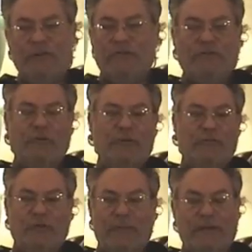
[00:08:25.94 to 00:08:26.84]
really doesn't know
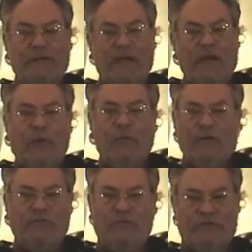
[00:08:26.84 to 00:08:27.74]
anything about how
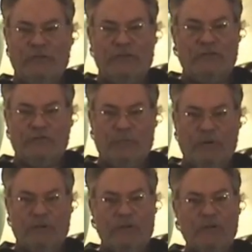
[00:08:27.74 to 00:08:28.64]
we're existing at this
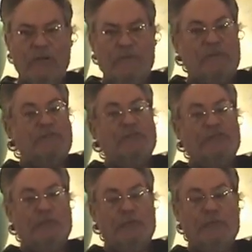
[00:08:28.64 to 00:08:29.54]
point because
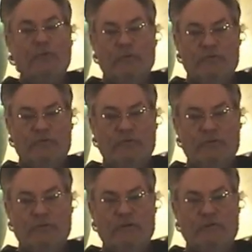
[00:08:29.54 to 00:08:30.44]
they're so removed
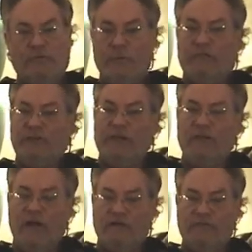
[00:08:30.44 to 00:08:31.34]
from
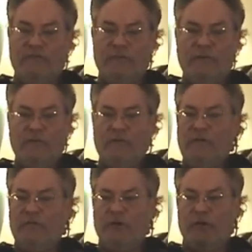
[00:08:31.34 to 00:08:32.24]
everyday life.
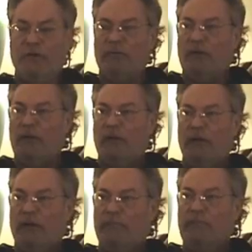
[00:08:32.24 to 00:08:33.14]
They're
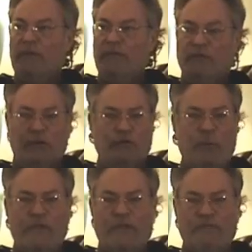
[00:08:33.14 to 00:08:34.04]

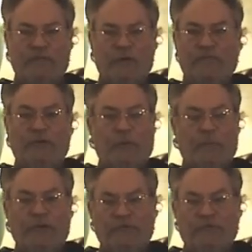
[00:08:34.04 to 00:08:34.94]
tucked away in very
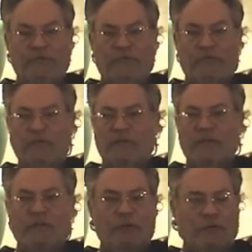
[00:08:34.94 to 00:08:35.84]
secret places.
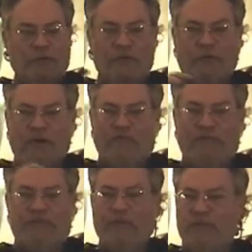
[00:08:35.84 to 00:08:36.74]
They're in
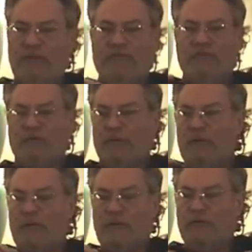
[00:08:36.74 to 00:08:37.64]
underground facilities.
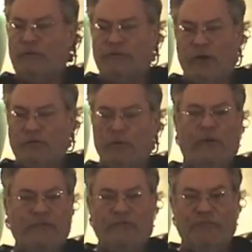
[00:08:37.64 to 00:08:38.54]
They're tucked
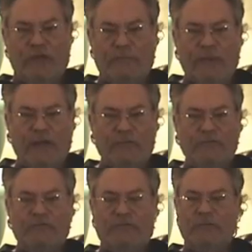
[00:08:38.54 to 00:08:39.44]
away inside
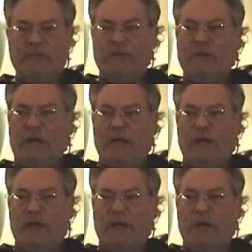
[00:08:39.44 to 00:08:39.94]
mountains.